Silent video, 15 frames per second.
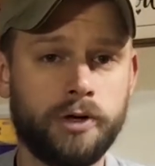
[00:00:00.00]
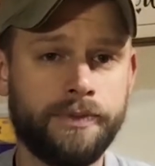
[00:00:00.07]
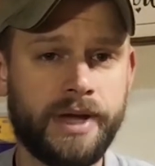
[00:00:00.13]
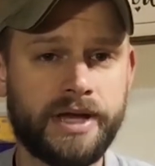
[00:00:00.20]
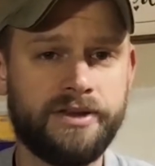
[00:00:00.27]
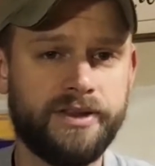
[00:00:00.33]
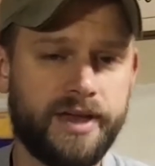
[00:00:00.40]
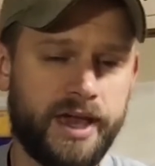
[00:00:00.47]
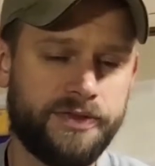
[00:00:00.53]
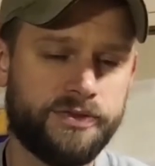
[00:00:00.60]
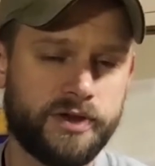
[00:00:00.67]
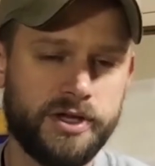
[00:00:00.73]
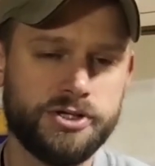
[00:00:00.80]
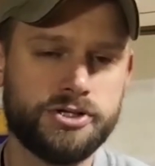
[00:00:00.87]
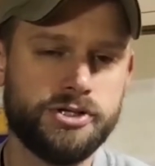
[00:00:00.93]
back to the Catholic
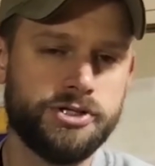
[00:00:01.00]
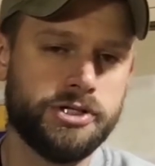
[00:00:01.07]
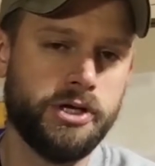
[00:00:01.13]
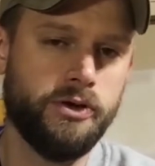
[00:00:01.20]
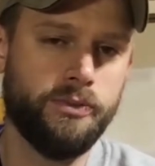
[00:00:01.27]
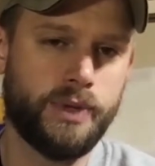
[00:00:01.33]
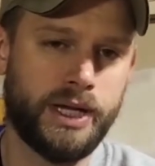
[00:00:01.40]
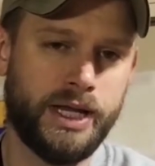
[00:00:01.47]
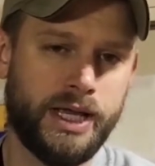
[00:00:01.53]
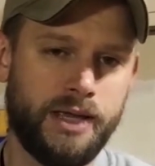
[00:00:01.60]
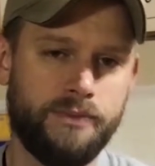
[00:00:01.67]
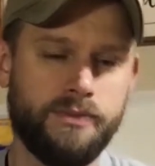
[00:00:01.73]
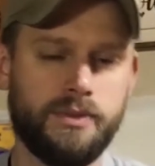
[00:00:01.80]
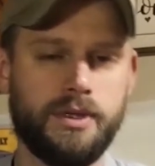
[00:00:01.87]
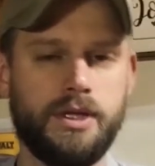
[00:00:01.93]
History Show. My
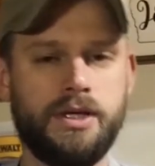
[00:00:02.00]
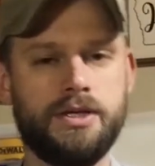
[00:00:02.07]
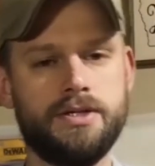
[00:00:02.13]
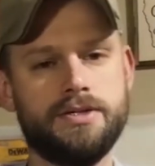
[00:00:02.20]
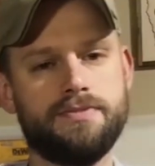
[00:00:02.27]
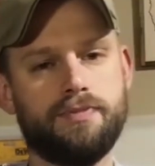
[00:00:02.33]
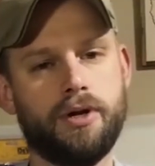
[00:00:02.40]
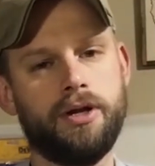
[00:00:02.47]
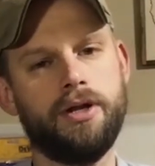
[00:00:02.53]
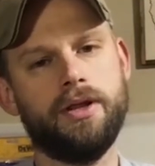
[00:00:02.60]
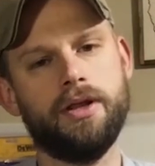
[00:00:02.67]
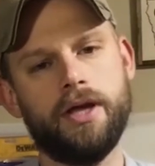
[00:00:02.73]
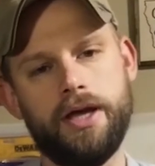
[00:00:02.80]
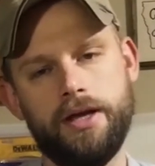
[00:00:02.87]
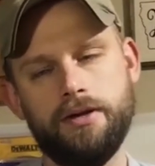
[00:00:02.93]
name is Brendan
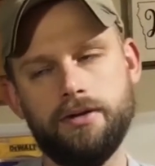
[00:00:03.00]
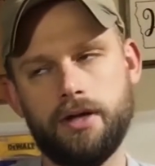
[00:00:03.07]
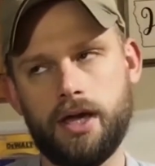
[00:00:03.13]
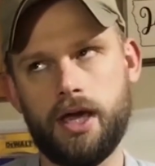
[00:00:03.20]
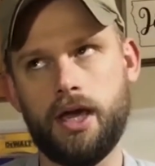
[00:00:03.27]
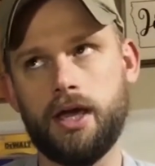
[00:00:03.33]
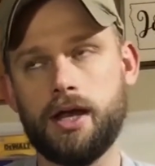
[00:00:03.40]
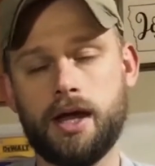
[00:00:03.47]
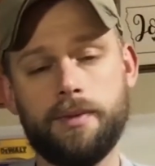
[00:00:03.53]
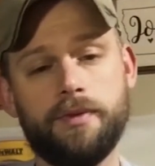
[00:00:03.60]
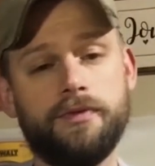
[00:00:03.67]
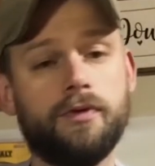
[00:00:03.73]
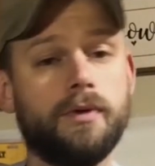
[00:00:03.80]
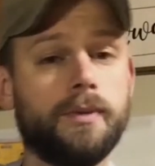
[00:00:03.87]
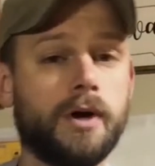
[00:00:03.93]
Lane, and I'm a
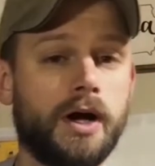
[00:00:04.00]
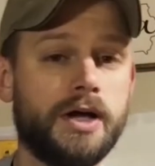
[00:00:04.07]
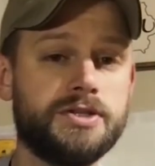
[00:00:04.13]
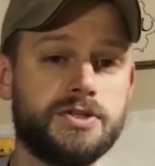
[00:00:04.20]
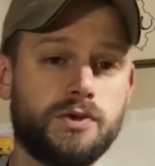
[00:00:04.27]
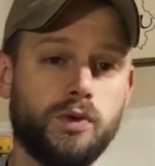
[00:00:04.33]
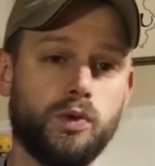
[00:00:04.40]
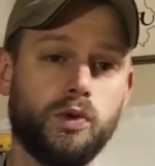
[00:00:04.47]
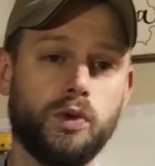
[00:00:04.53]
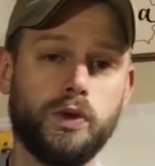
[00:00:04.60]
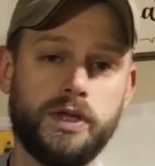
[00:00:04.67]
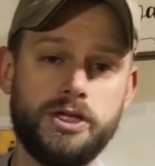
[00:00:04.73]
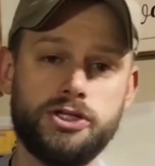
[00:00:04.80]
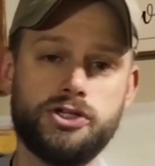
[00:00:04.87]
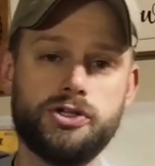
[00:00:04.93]
former high school
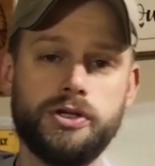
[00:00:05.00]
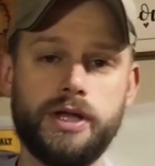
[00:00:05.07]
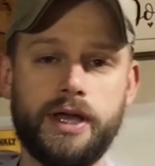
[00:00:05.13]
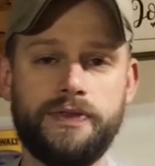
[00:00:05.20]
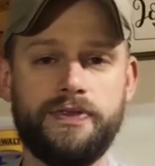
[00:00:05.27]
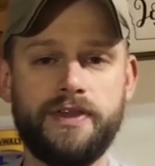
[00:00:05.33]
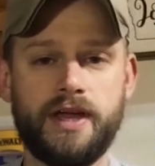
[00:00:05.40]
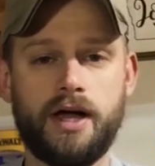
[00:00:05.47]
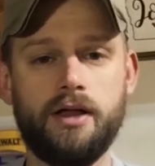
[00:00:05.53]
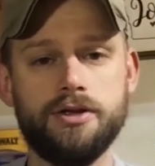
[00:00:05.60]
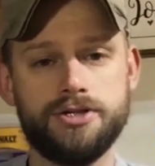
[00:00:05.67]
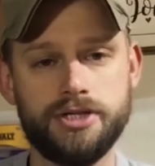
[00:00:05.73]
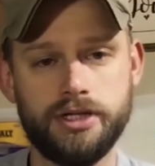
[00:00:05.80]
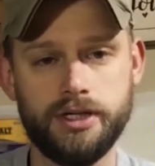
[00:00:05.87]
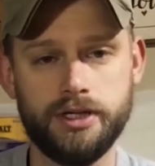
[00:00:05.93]
history and
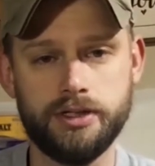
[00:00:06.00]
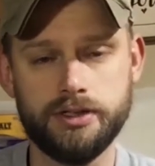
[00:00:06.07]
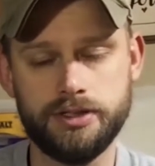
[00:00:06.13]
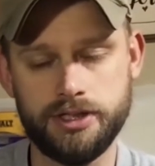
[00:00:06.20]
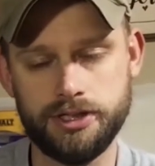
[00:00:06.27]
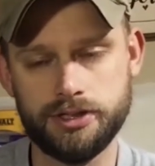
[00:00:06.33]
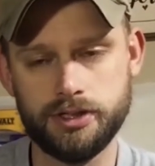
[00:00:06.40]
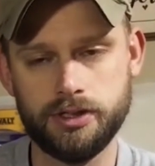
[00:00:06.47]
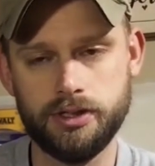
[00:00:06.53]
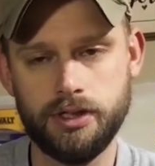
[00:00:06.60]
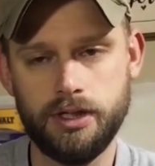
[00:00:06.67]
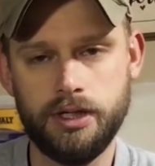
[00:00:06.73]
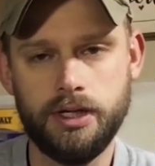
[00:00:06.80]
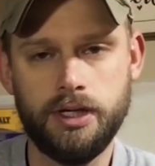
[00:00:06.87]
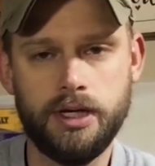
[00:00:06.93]
theology teacher.
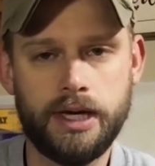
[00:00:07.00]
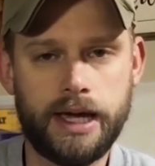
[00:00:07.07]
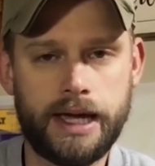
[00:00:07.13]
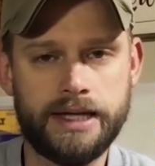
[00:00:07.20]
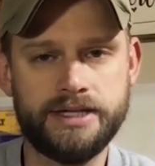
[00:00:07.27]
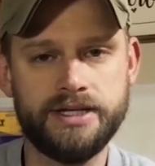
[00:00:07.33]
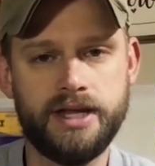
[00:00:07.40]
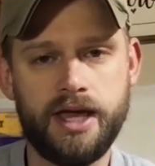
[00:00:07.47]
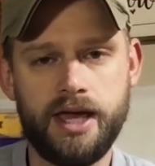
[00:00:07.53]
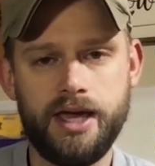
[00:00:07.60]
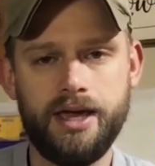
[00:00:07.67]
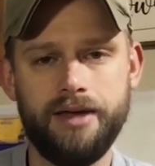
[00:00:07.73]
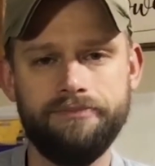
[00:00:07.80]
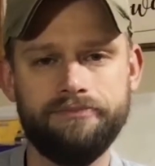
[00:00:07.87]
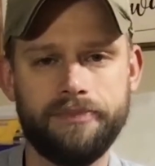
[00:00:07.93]
And
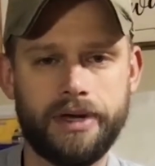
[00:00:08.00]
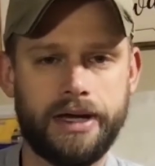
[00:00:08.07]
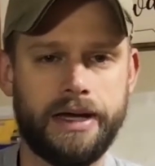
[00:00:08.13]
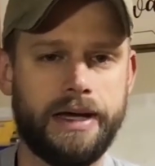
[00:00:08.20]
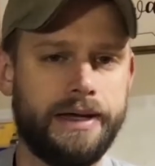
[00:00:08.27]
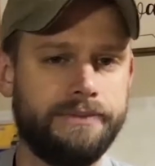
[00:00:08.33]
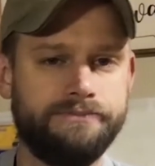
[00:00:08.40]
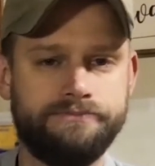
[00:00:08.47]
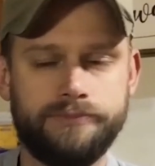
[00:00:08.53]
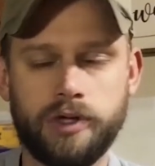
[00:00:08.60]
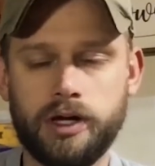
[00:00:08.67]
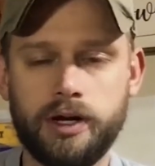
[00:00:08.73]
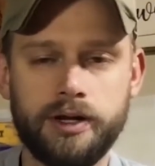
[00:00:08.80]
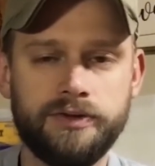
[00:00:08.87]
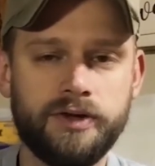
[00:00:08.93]
today, I thought
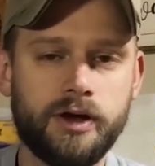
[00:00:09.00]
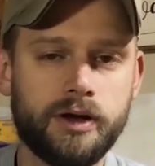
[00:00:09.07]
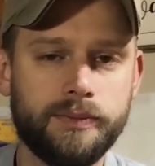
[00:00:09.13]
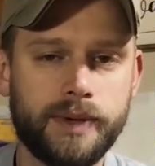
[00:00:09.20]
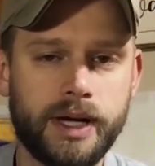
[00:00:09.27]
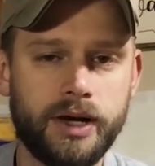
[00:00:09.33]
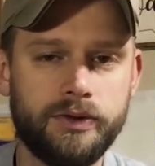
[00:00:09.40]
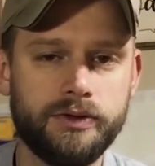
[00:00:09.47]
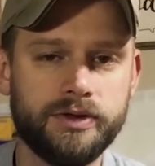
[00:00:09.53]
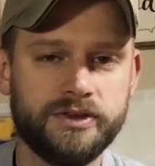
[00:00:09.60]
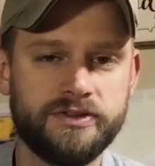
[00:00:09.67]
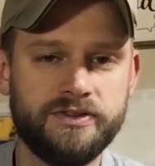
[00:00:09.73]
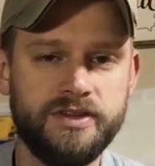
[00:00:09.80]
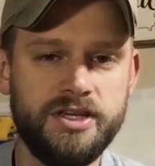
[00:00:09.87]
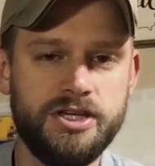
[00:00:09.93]
I'd talk about the
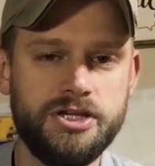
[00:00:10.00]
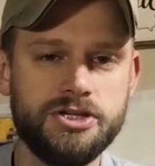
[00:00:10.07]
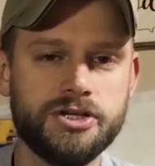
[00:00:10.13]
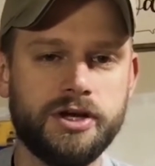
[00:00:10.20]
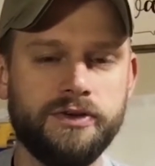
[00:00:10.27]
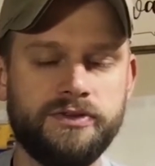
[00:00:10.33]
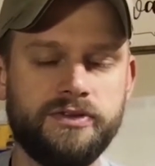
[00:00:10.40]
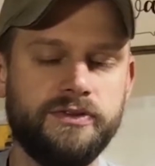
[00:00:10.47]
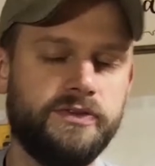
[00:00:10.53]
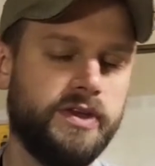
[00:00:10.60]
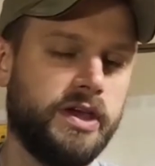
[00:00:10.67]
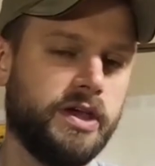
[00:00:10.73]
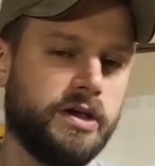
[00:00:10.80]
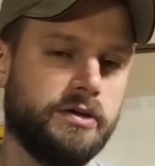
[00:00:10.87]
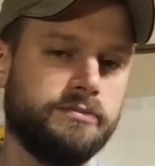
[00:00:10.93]
Siege of
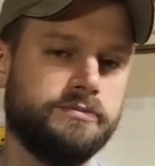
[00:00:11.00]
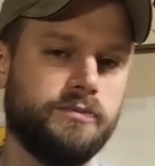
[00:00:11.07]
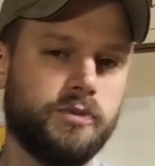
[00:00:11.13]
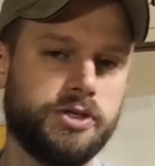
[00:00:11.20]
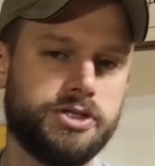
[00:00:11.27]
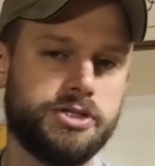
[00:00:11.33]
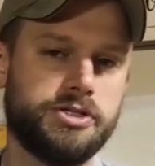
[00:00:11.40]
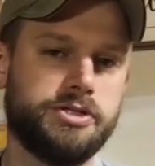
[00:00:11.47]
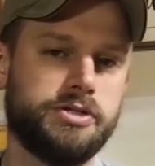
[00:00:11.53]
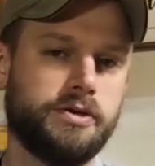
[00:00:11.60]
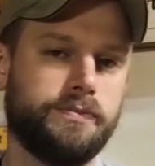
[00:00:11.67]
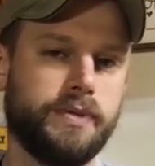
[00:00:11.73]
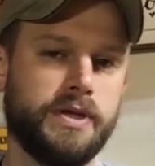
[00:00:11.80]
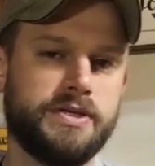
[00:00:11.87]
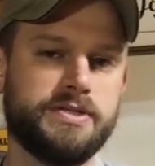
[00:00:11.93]
Seville, which took
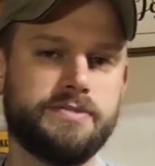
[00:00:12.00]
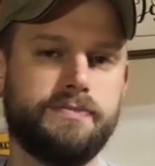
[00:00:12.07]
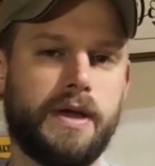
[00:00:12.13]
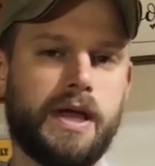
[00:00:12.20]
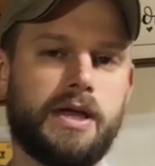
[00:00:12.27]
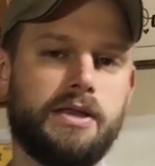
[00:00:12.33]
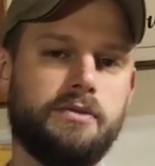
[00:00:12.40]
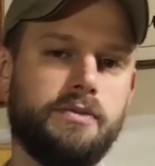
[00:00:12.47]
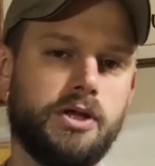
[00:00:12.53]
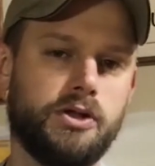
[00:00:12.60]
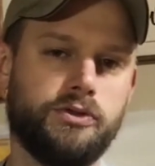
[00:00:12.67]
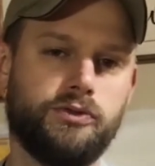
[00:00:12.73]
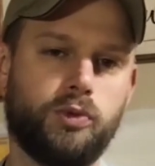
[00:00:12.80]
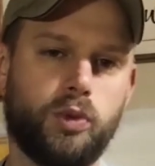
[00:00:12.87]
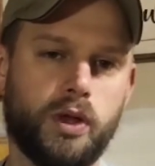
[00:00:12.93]
place back in the middle
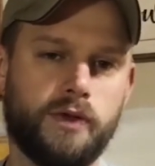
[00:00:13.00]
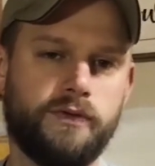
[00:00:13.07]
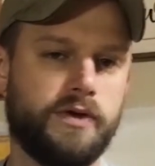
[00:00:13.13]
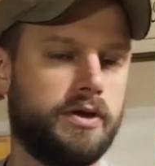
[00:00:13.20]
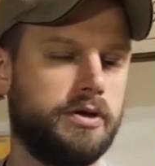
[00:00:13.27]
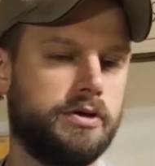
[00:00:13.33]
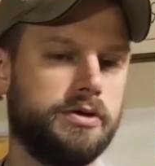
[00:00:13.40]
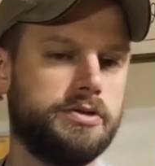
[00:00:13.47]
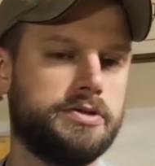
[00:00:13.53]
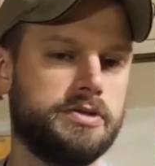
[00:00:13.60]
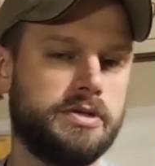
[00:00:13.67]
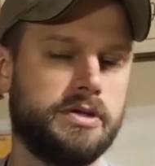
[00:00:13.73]
1200s.